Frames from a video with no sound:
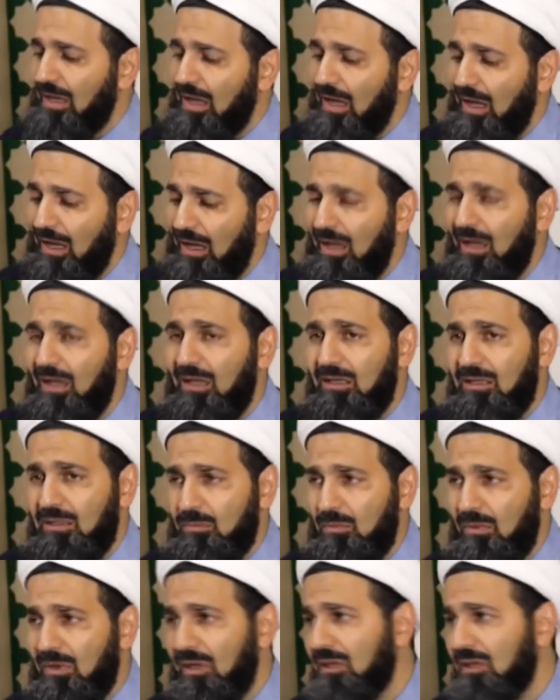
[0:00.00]
hali,
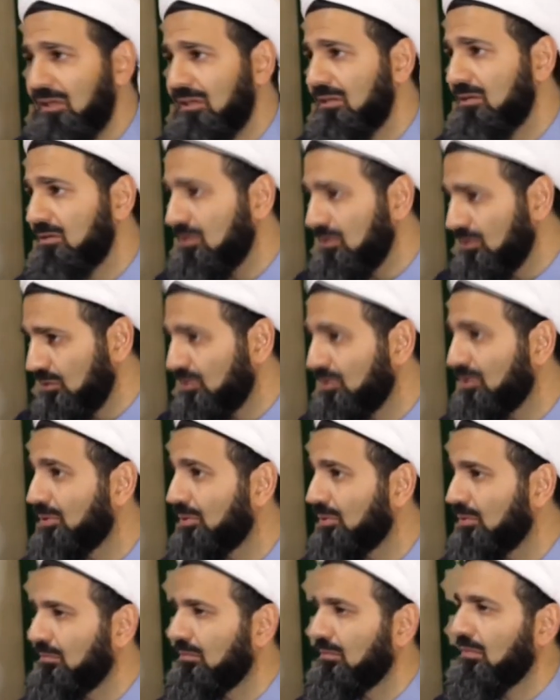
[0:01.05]
my condition, you know.
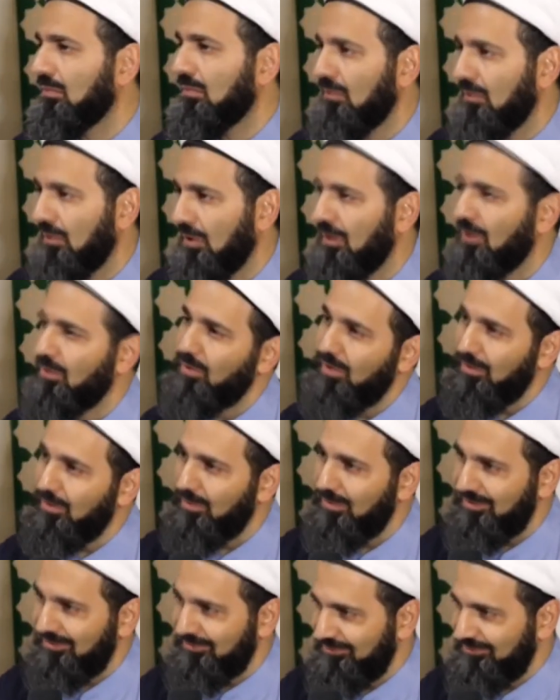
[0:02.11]
Allahu Akbar.